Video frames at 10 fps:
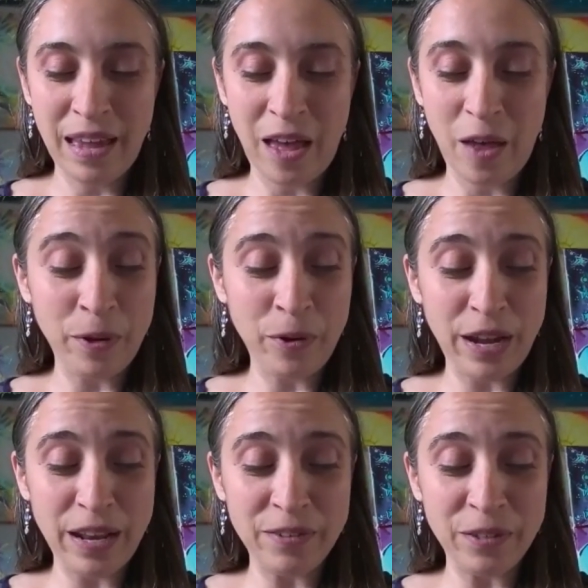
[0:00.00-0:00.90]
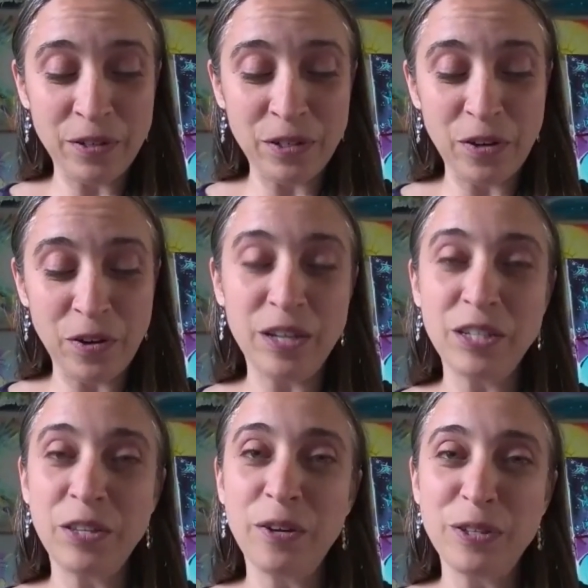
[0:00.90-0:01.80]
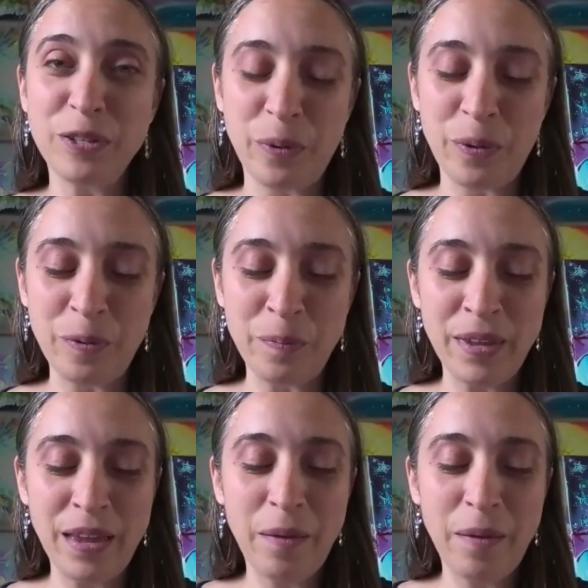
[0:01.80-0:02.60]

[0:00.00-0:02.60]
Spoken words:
Helping creatives learn to nourish their soul